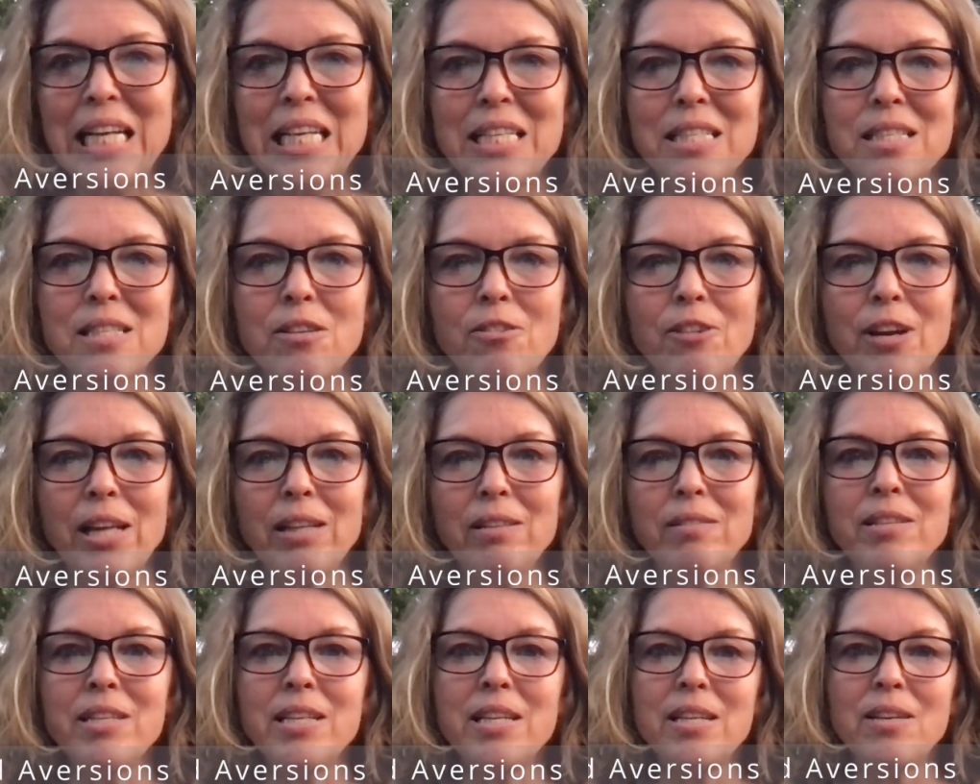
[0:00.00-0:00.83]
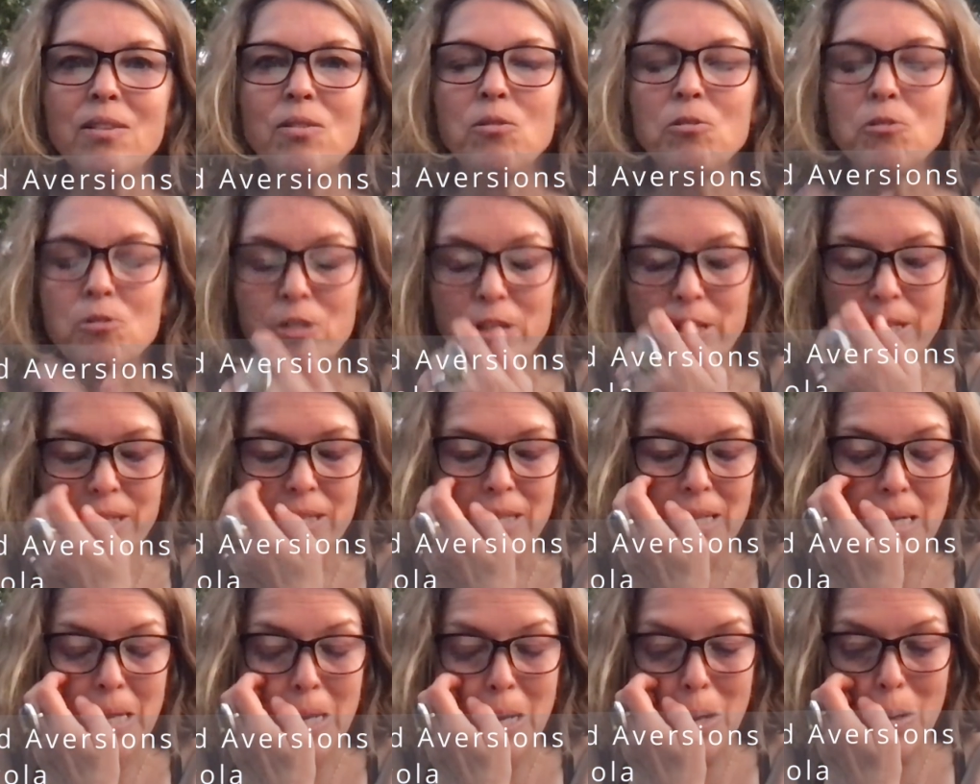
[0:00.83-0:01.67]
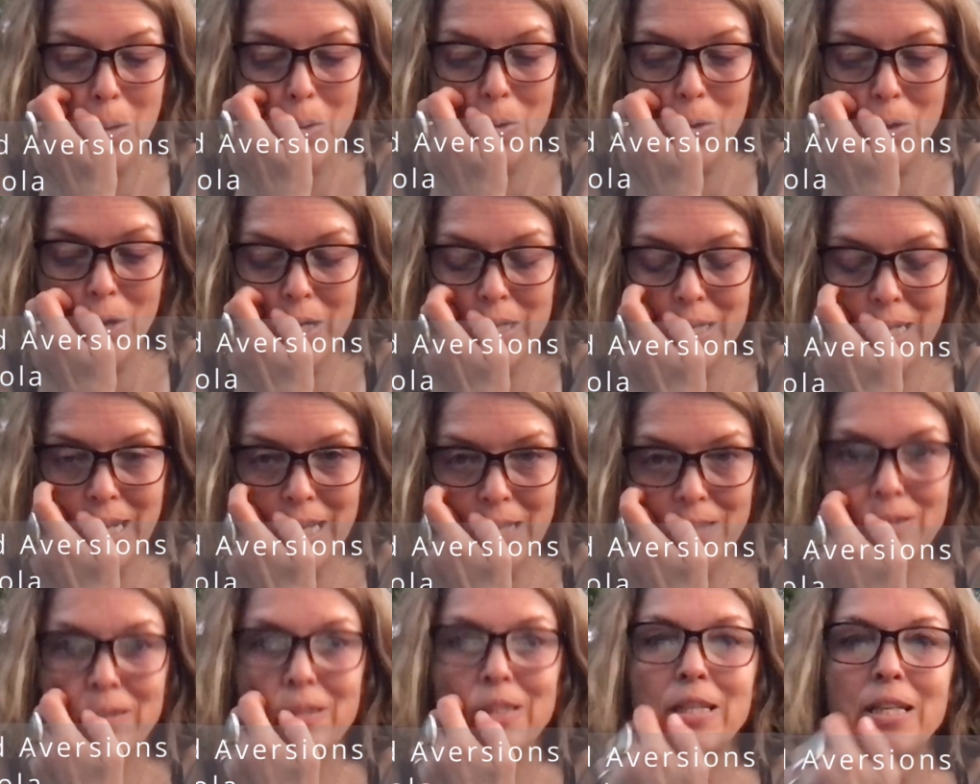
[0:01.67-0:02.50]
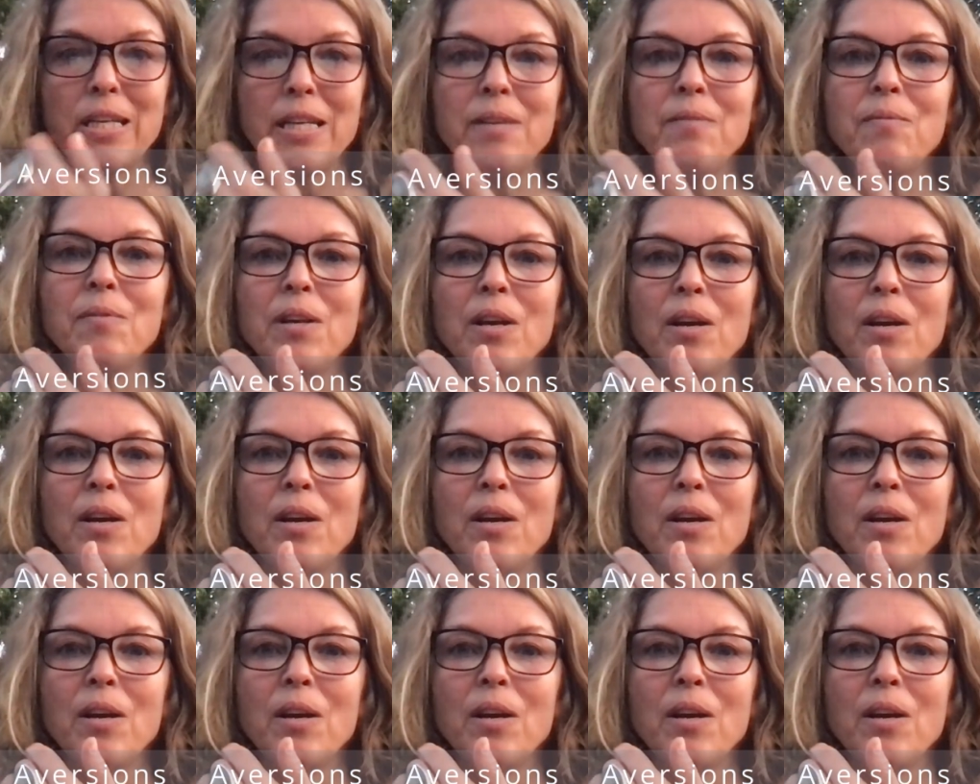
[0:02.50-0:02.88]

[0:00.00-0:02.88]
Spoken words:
So healthy or unhealthy,